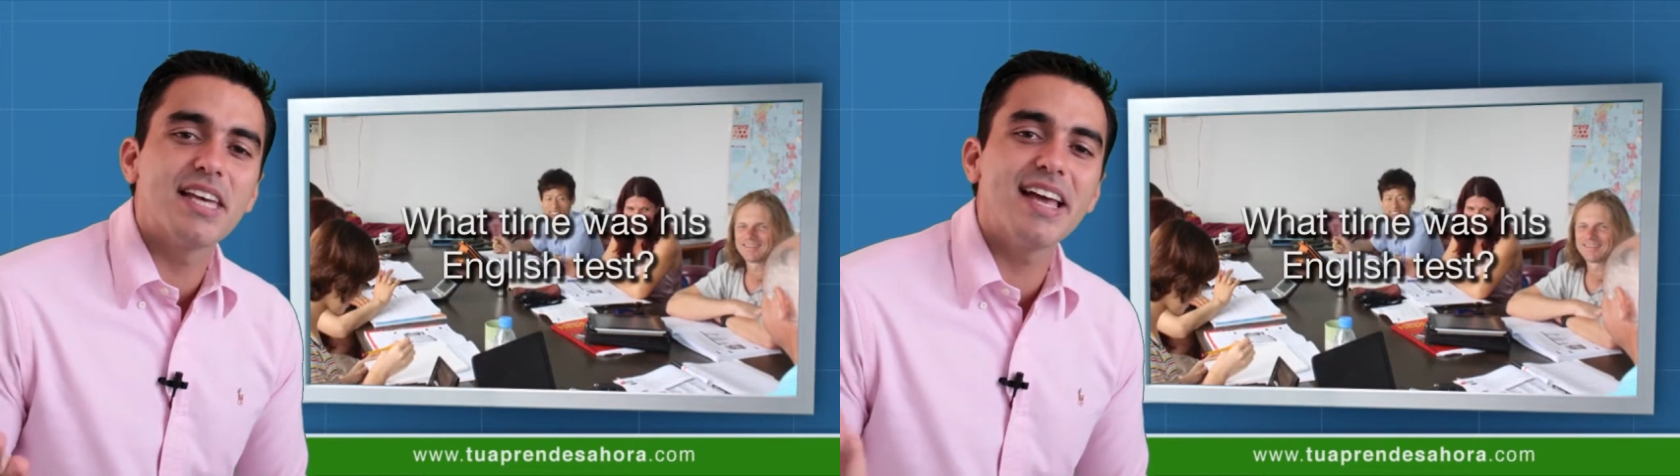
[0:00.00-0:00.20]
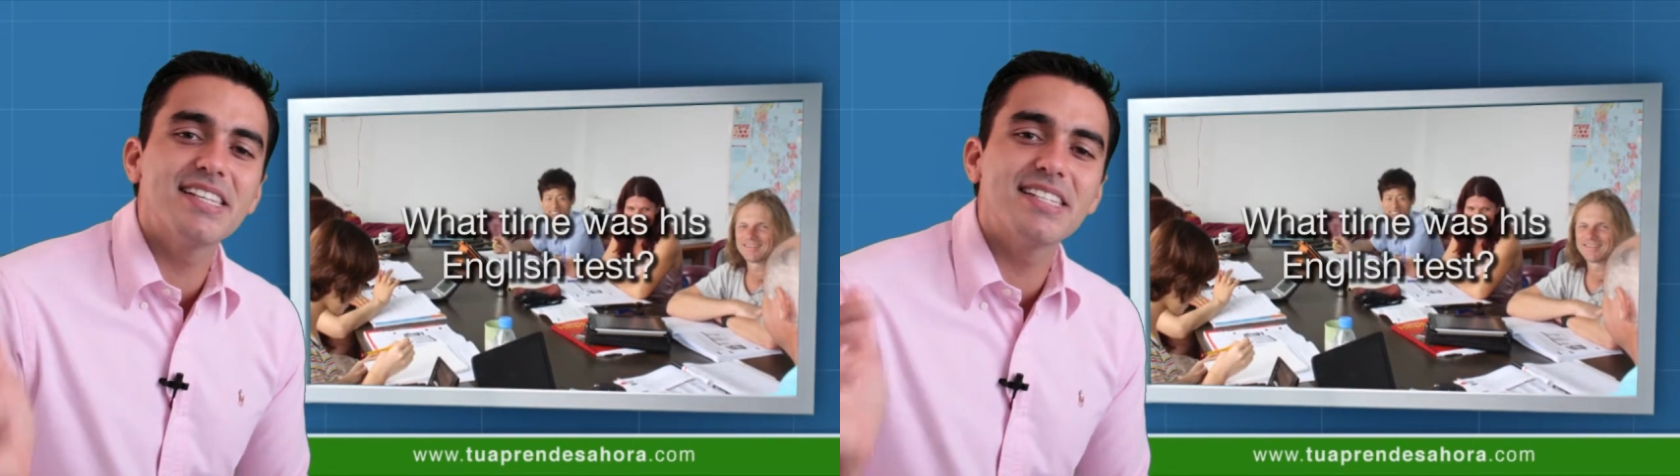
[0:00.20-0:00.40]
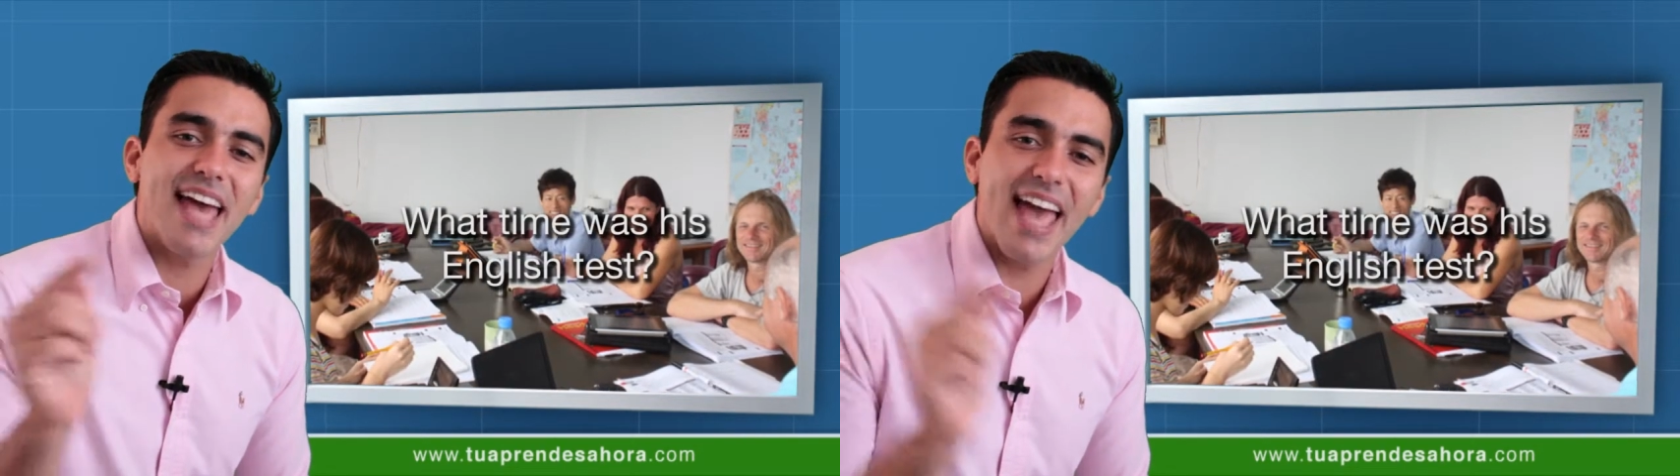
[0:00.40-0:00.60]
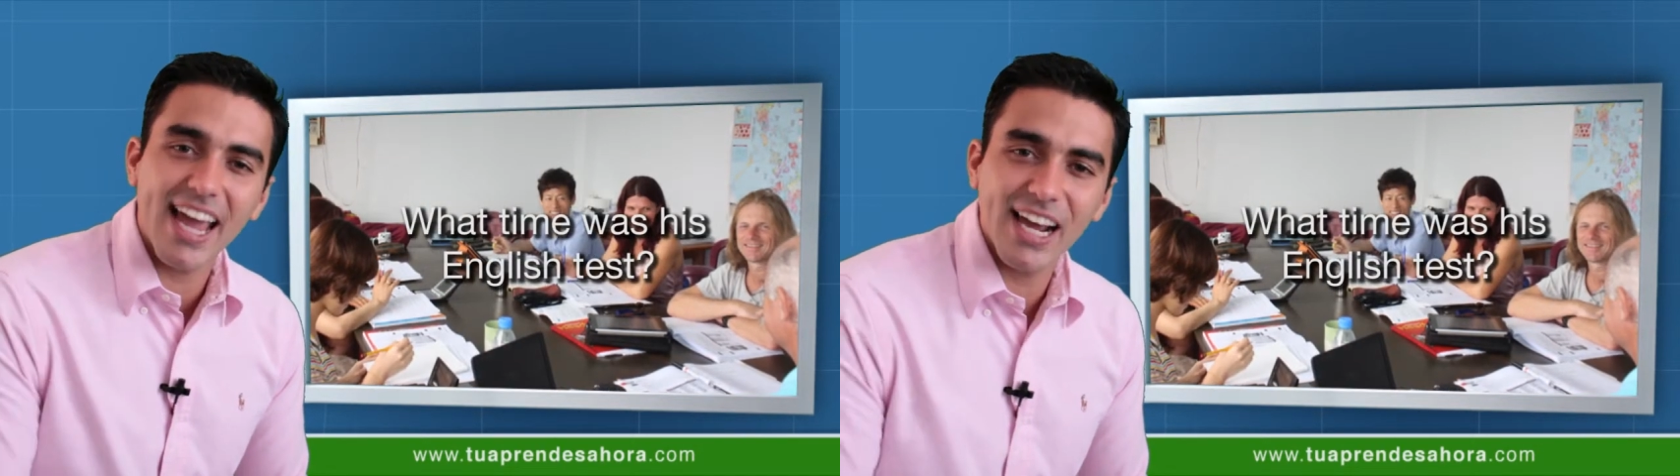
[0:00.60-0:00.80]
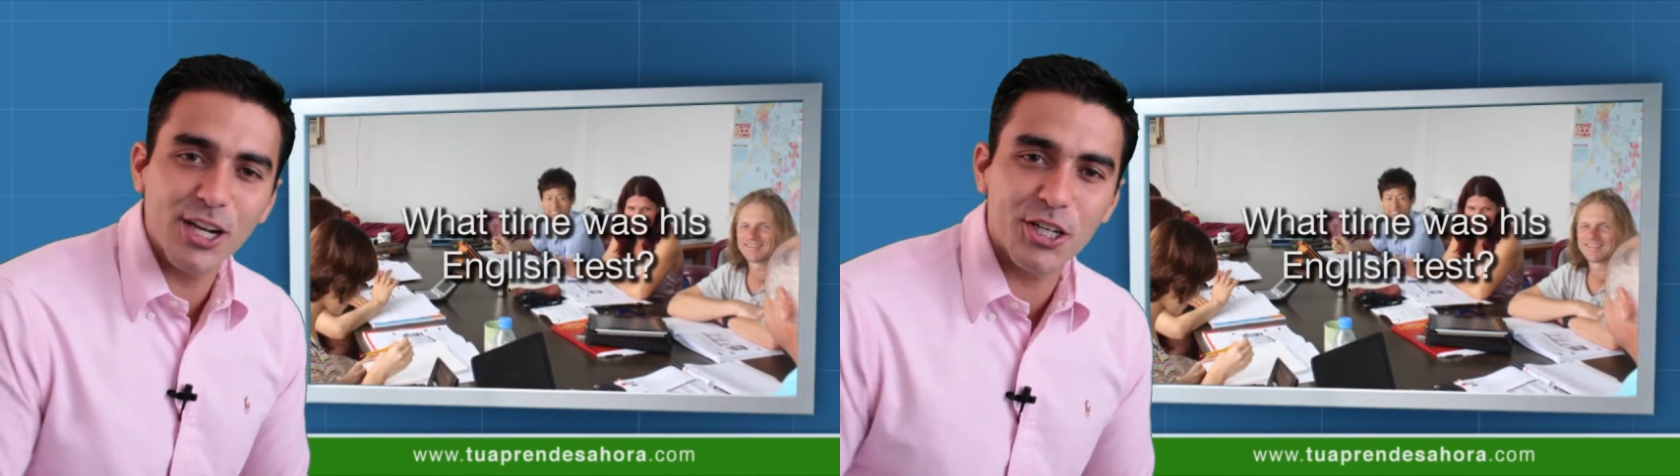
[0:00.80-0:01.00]
his
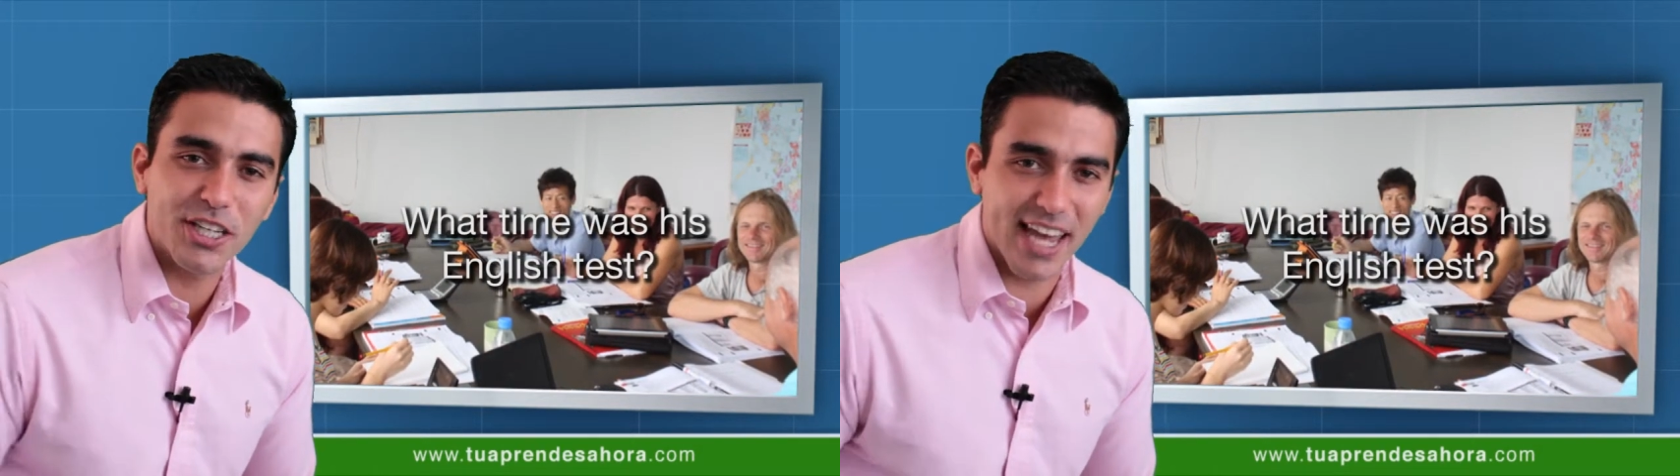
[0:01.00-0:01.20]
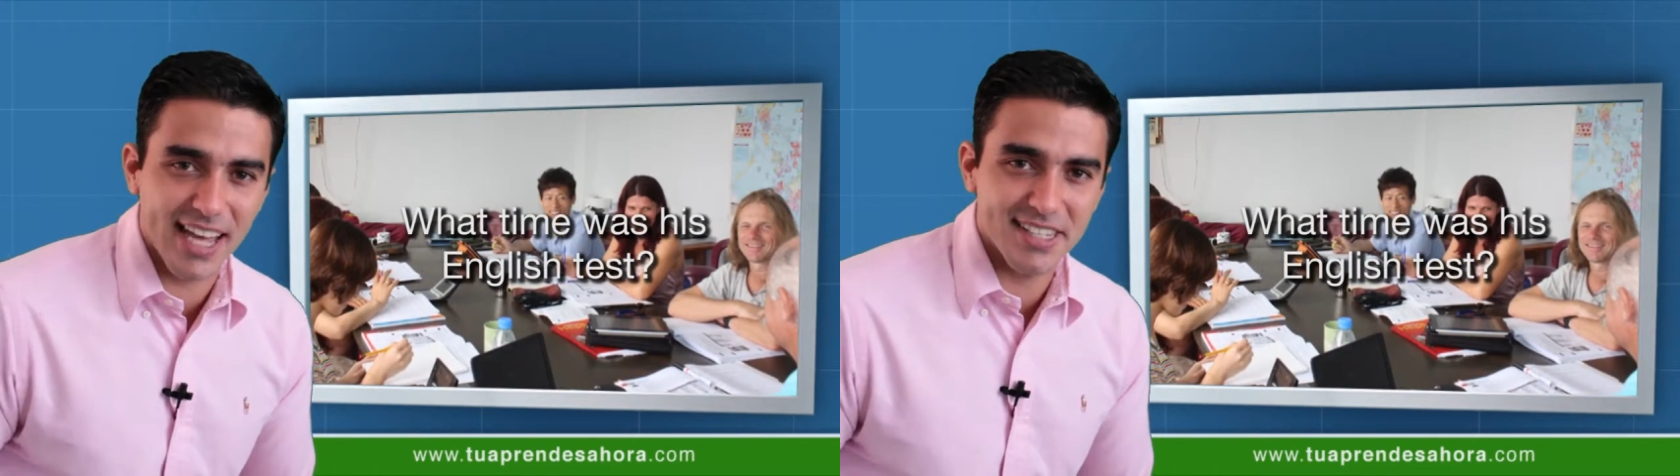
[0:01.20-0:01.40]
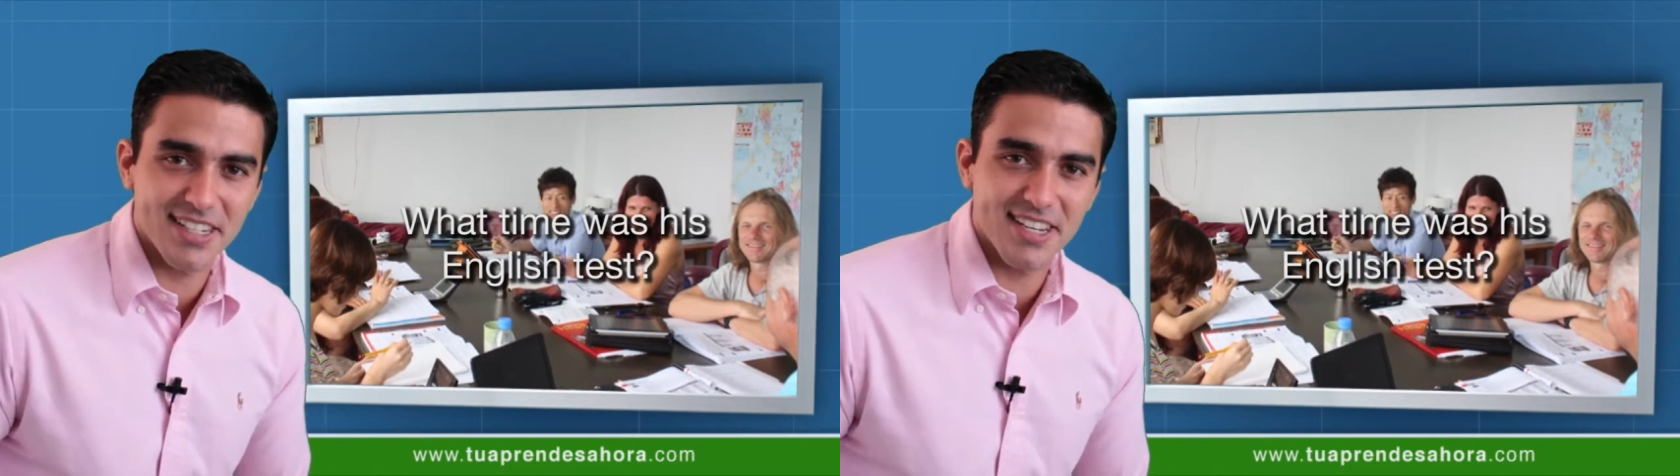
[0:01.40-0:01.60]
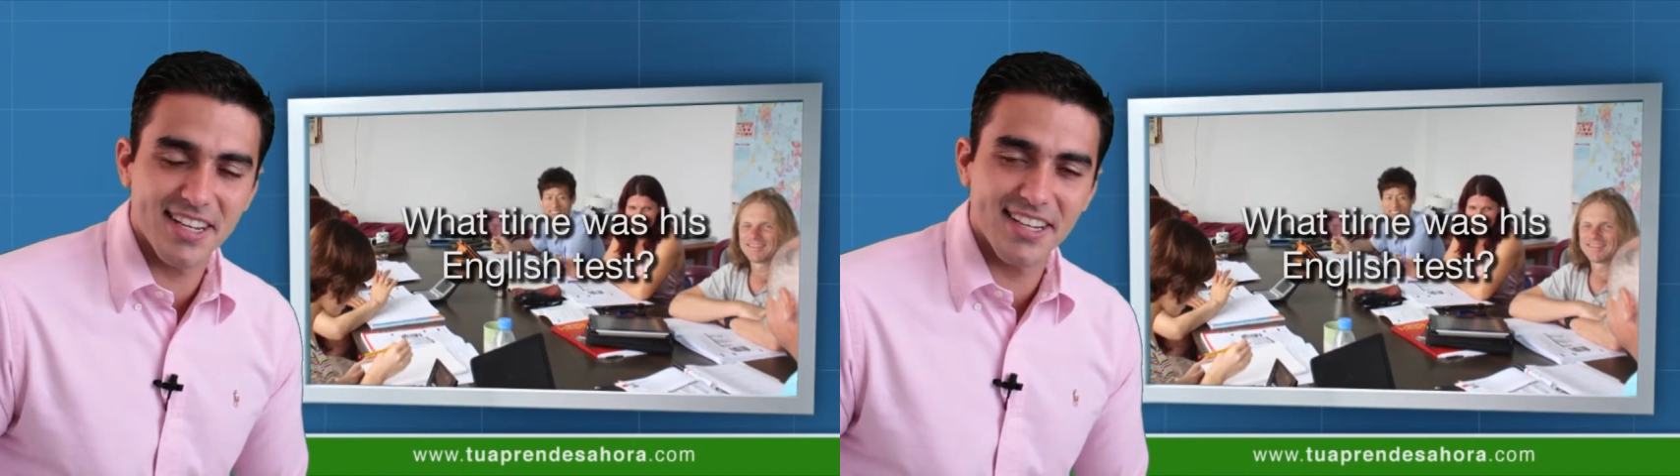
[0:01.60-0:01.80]
English test?